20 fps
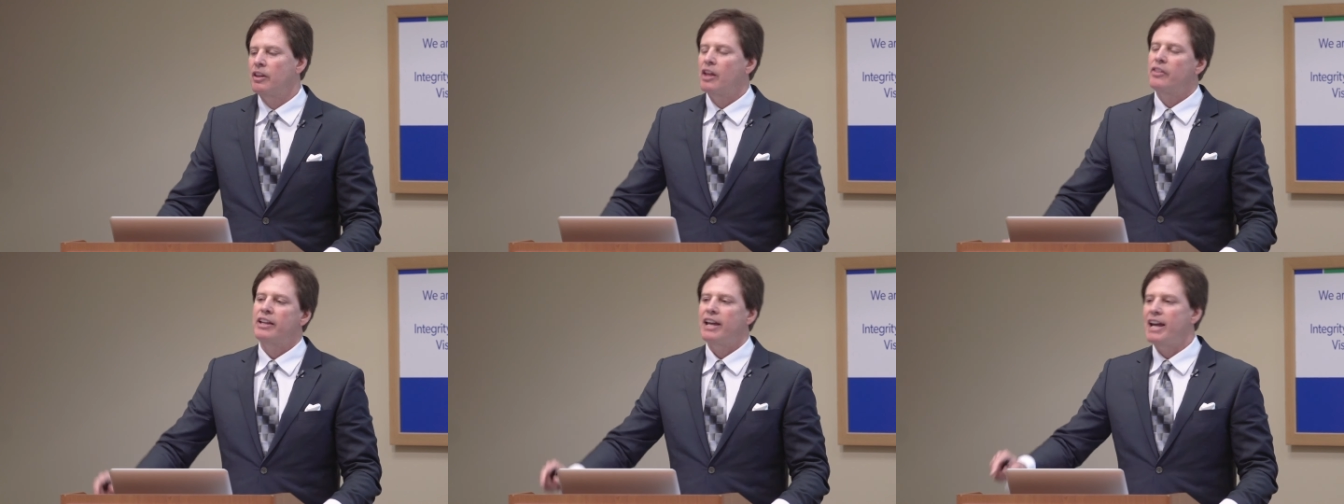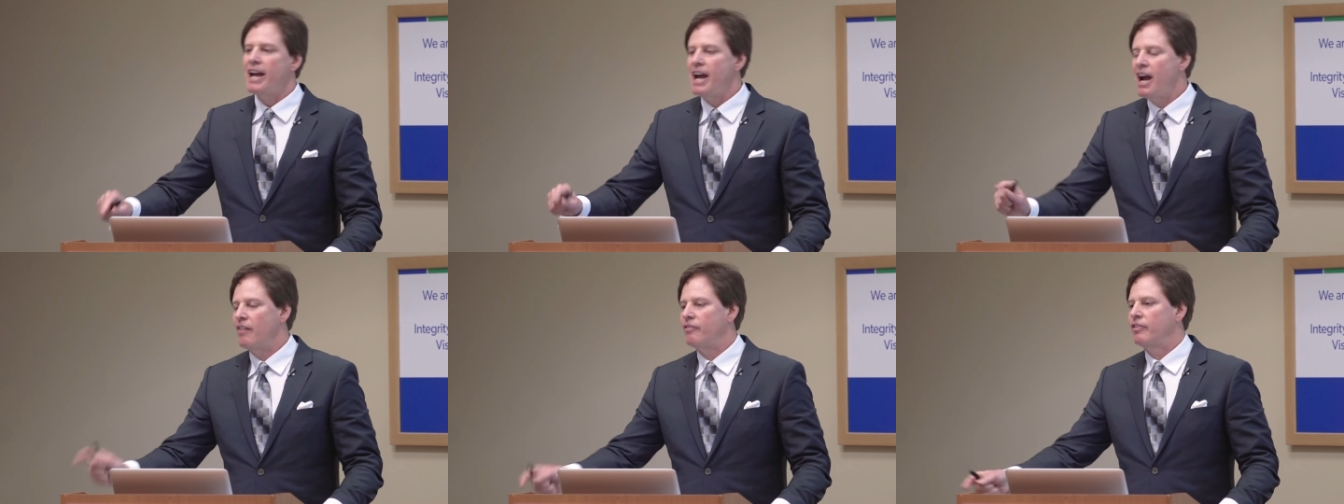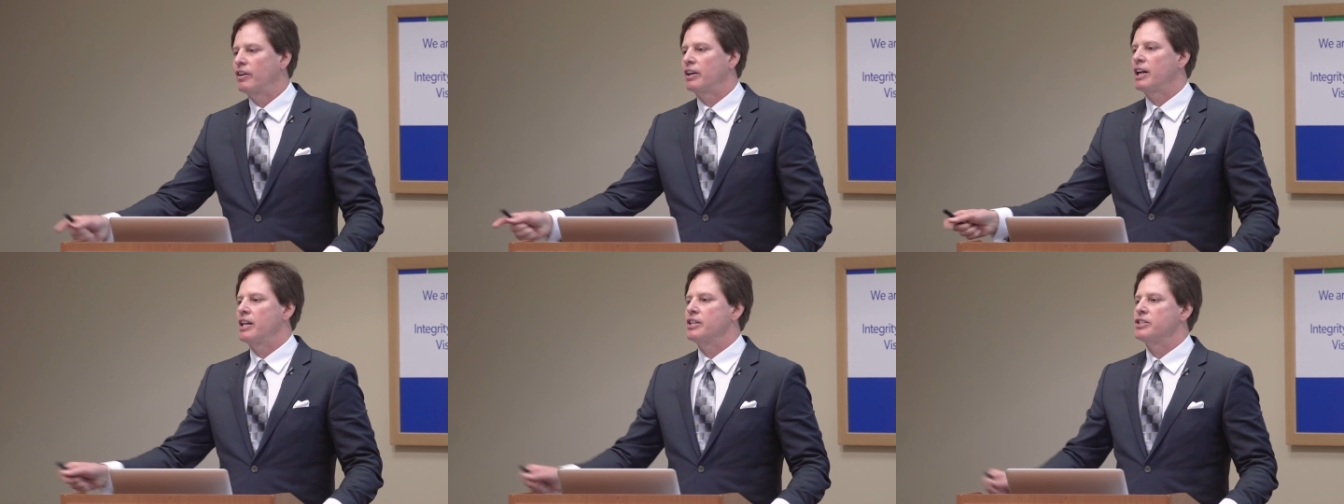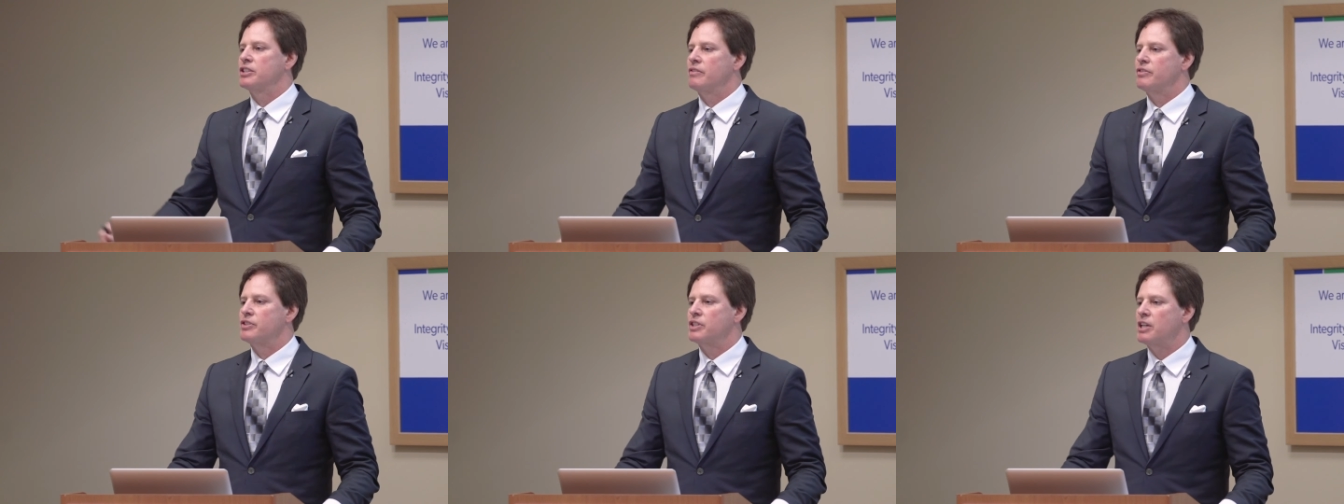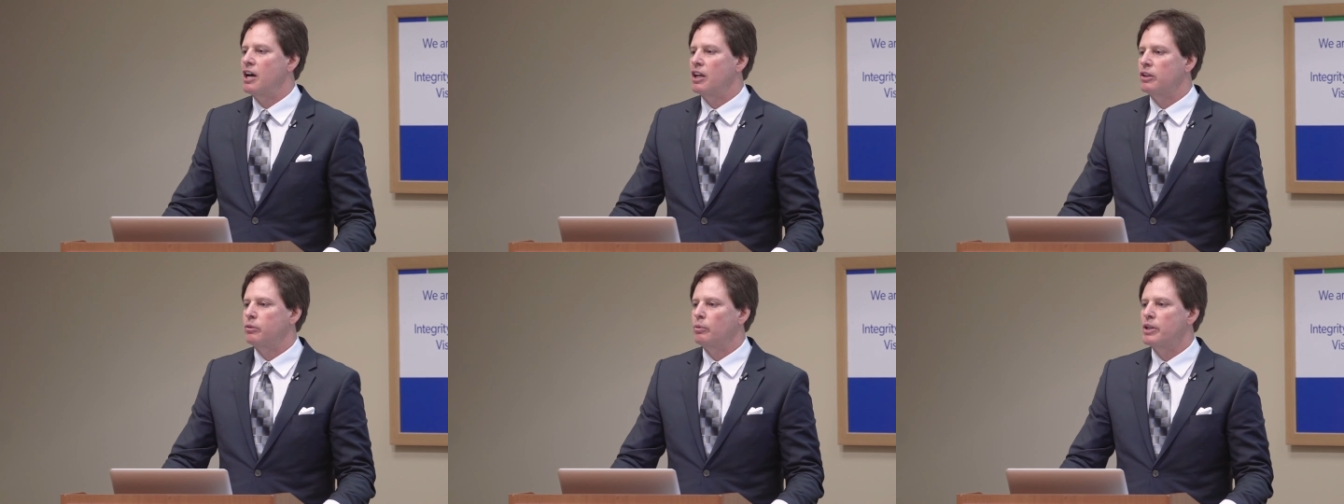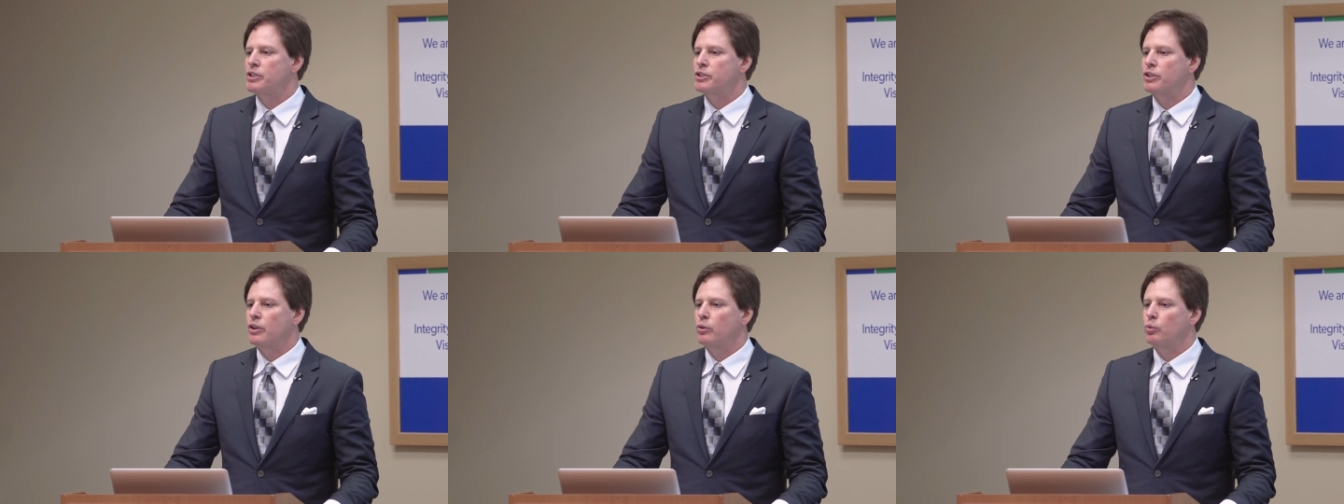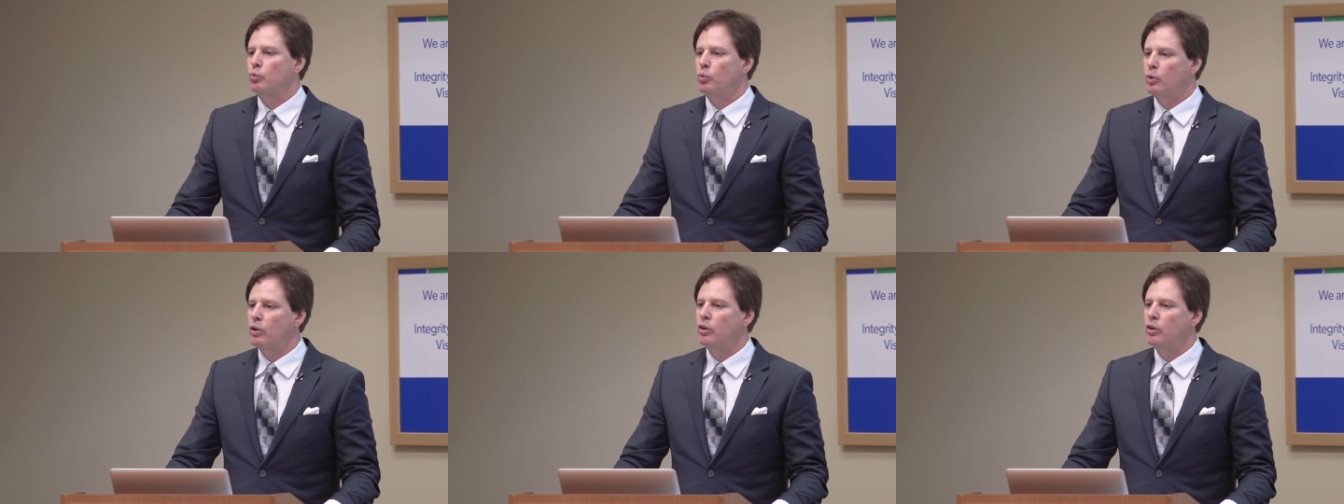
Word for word: than the Africans of southwestern